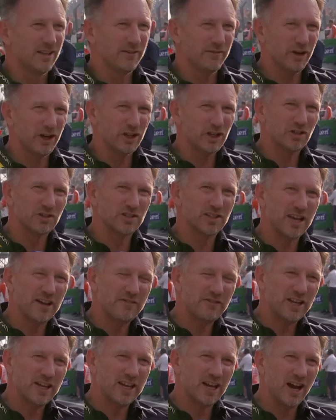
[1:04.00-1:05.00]
virtual
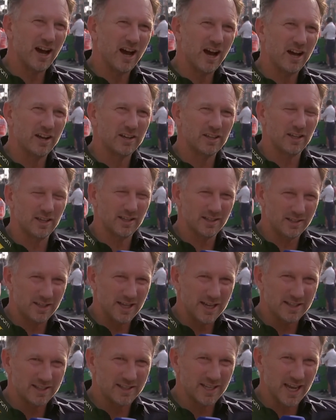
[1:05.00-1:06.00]
safety car,
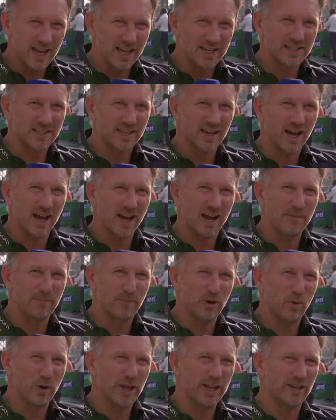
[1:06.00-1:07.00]
it did,
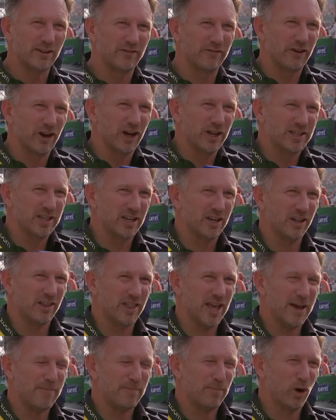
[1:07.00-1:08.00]
but we converted at
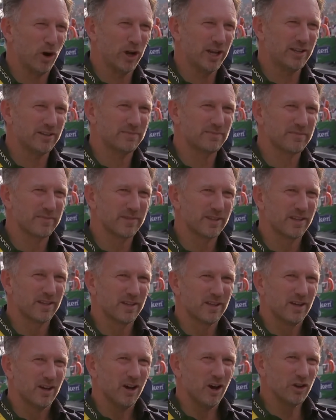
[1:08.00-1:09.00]
that point
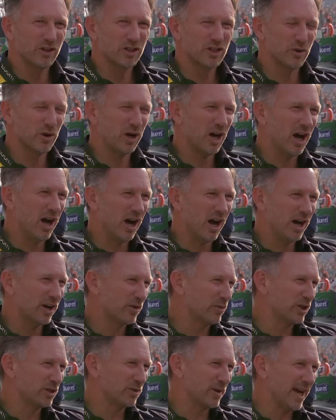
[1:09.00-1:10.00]
onto a
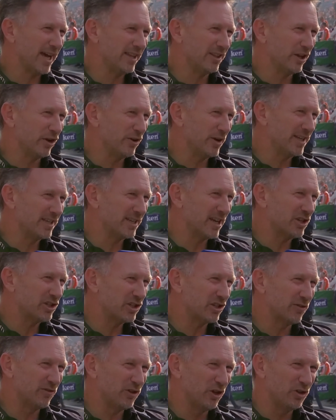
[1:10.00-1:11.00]
hard, which we had no
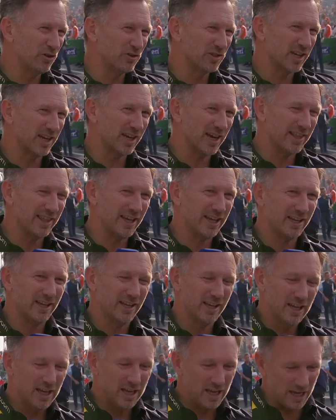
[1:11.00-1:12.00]
intention of using. I think
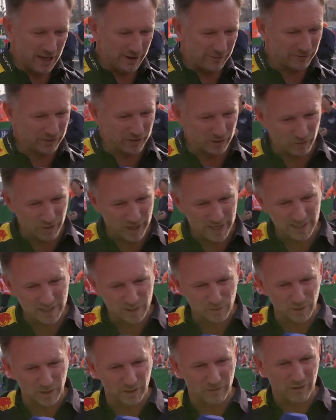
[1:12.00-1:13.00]
if the
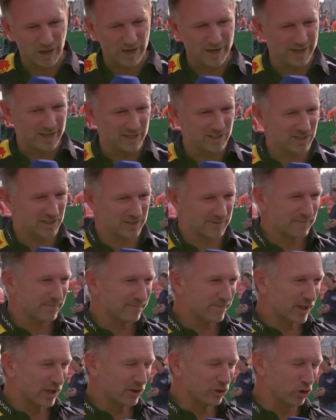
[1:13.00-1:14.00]
race would have run its
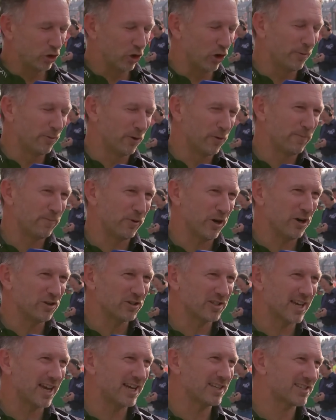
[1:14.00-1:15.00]
normal
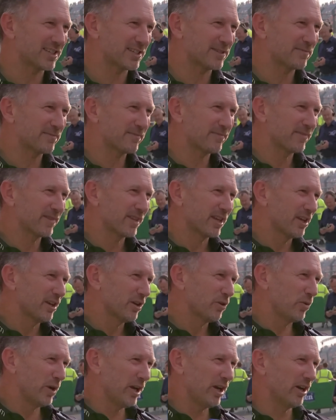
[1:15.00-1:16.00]
process,
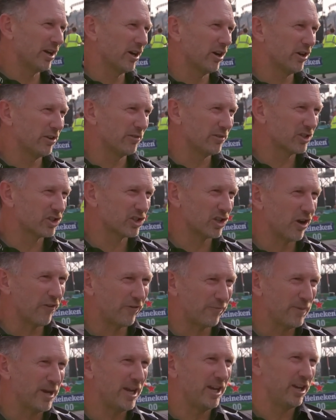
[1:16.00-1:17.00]
we'd have gone
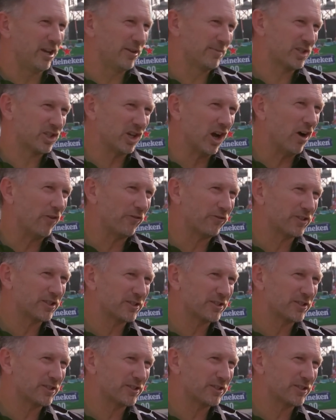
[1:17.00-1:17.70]
soft, medium, soft,